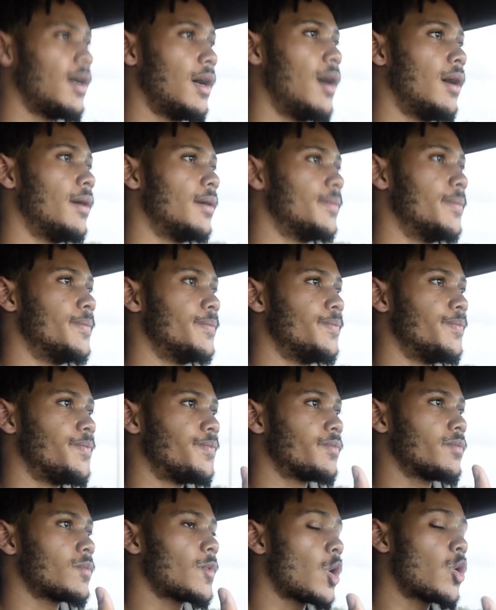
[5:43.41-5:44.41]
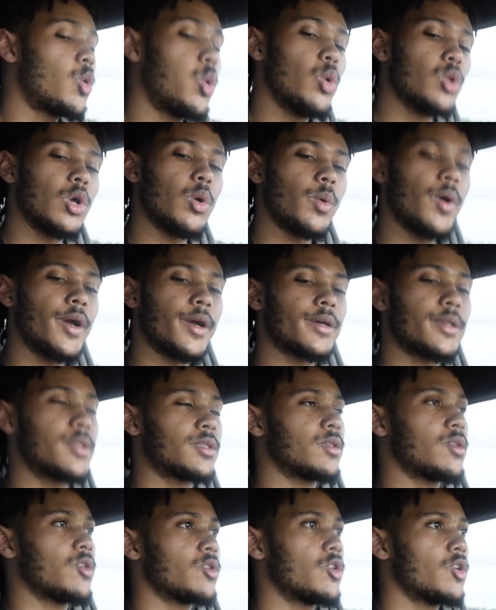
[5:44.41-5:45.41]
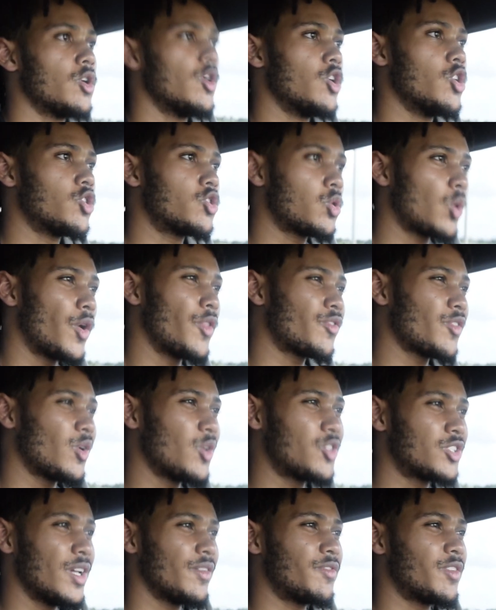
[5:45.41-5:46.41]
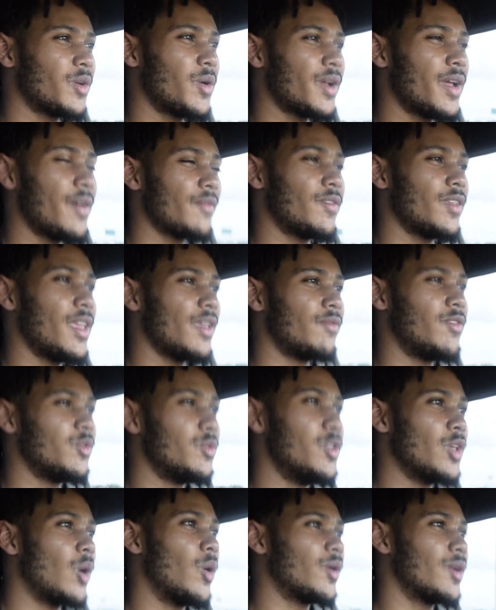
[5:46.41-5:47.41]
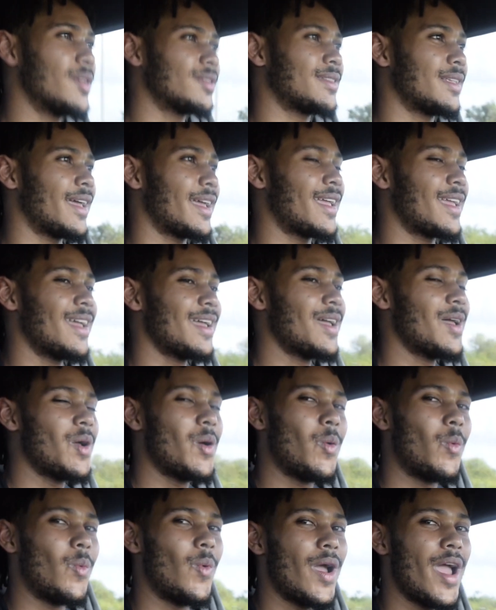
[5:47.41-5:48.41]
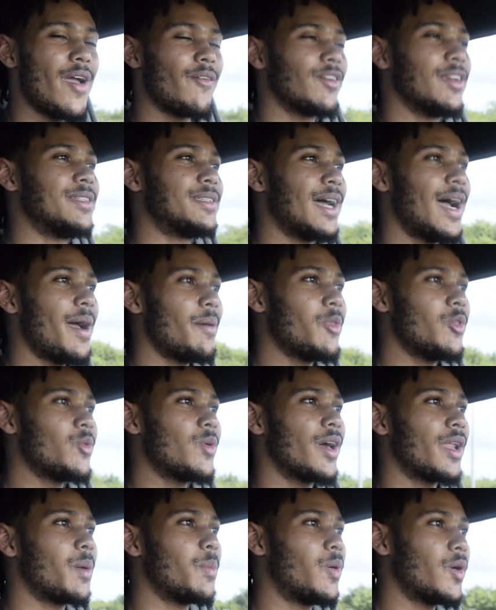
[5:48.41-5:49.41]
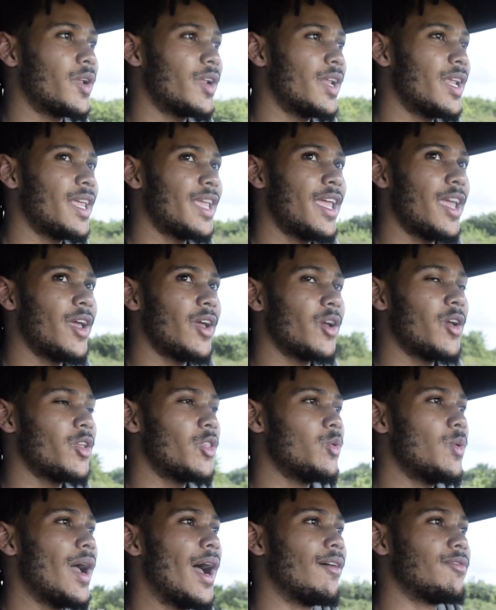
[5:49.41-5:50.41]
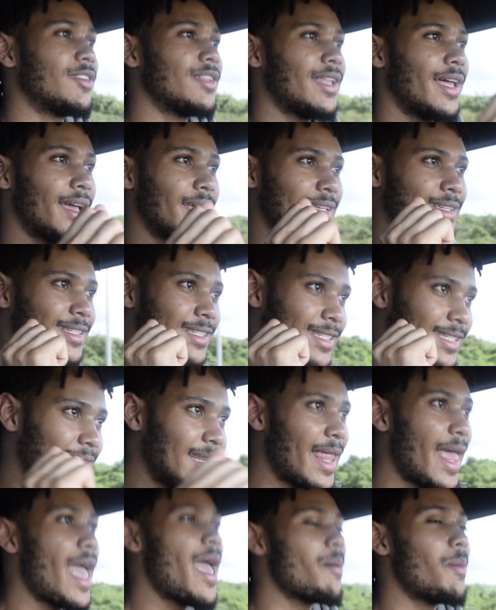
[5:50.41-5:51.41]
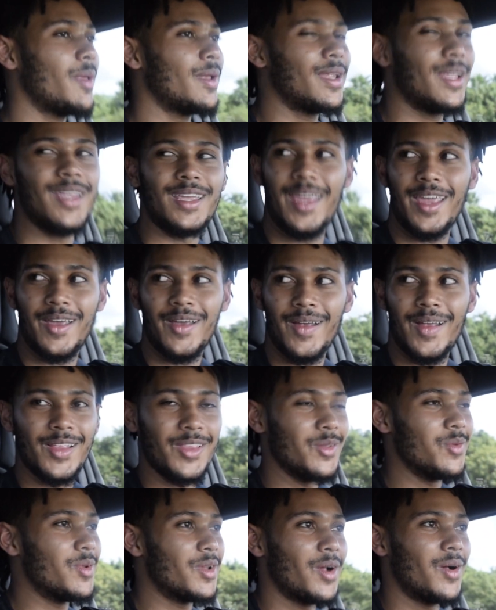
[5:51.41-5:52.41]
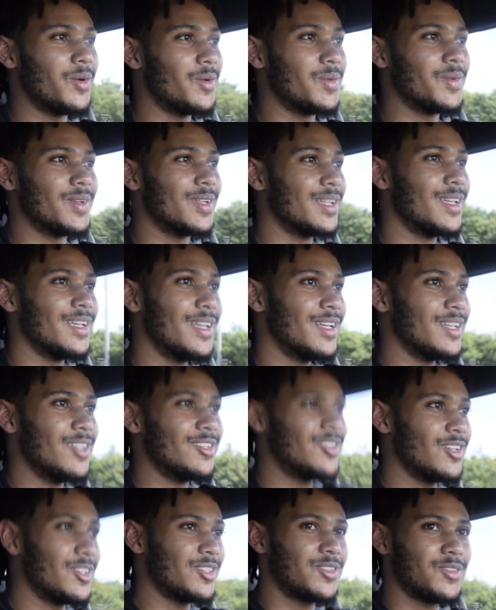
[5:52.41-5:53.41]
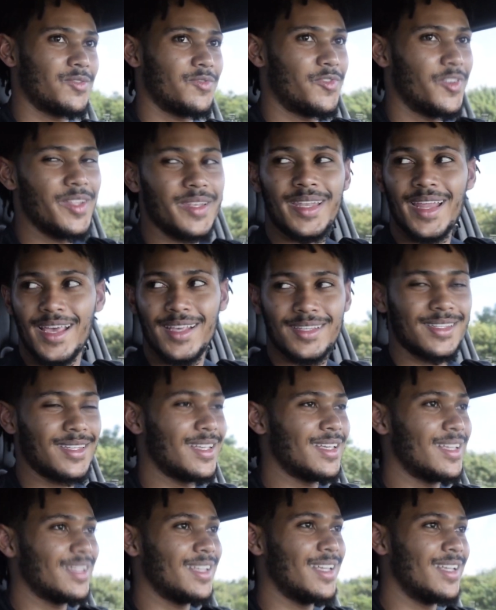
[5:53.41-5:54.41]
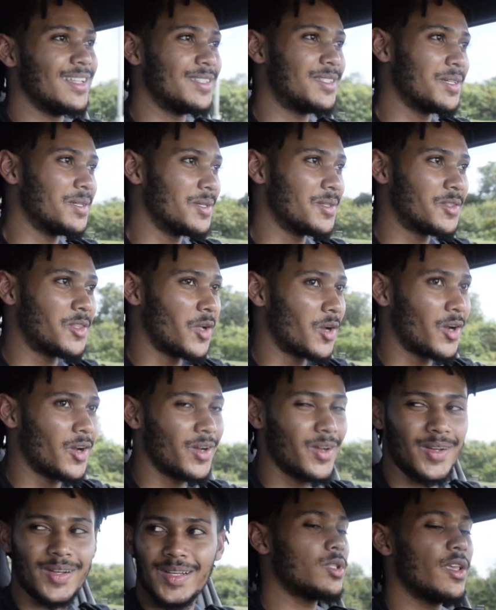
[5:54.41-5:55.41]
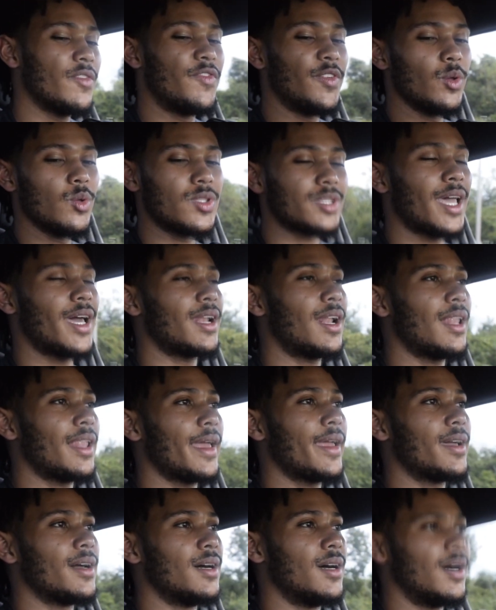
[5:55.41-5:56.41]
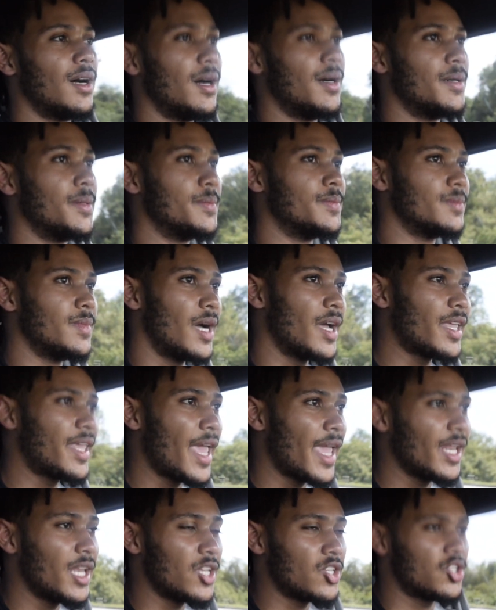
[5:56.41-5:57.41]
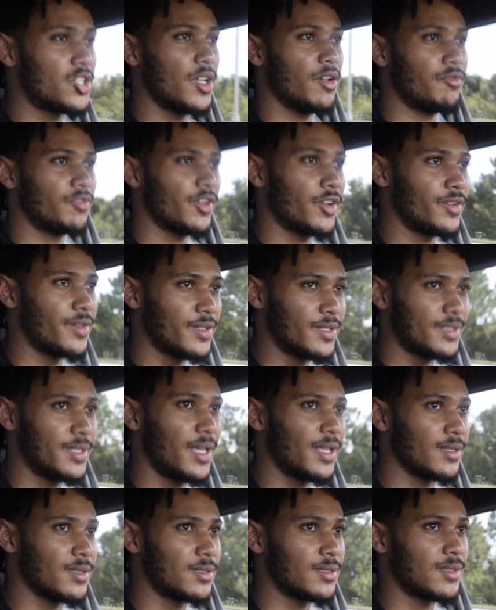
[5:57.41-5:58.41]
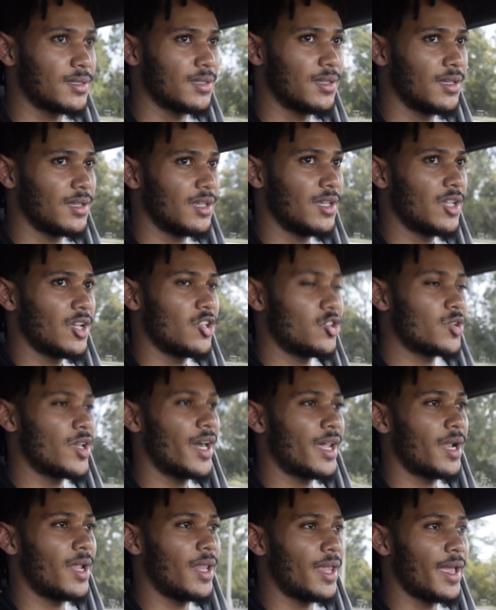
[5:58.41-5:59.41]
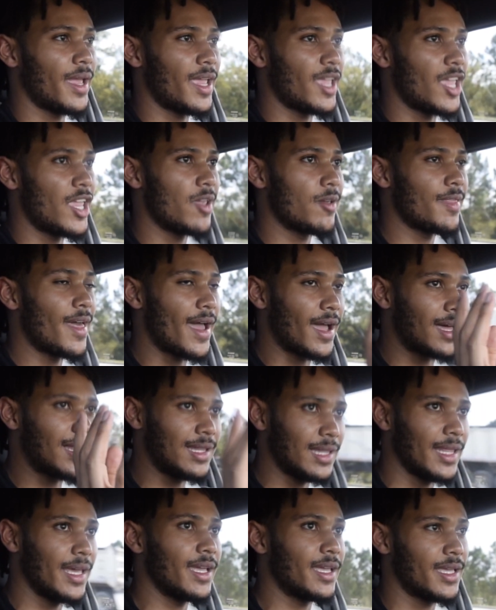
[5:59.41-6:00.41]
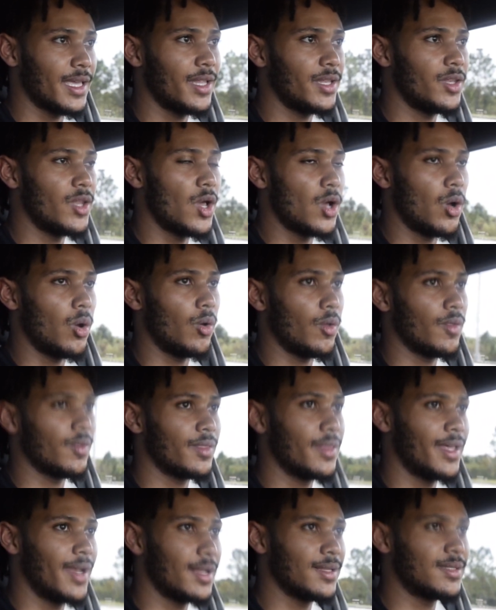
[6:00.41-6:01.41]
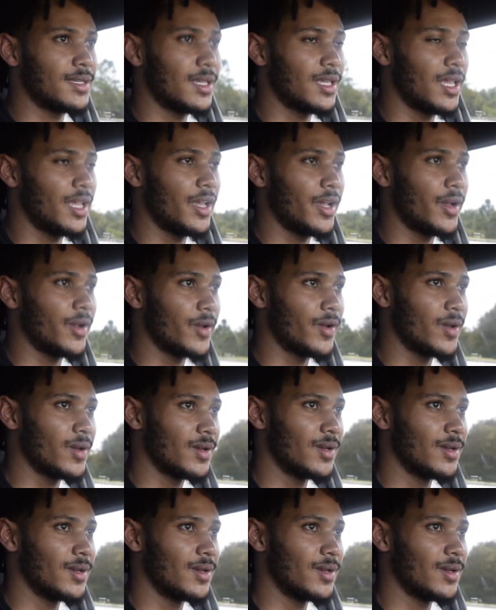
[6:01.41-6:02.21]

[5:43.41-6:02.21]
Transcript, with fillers: Um, Coolerworx short throw shifter. If, if you notice, like every time you gotta put it in gear you have to like slam it in gear. You don't just finesse it into third. It feels kind of like a um, a gated shifter in a sense because you gotta like hear that click and know that it's in gear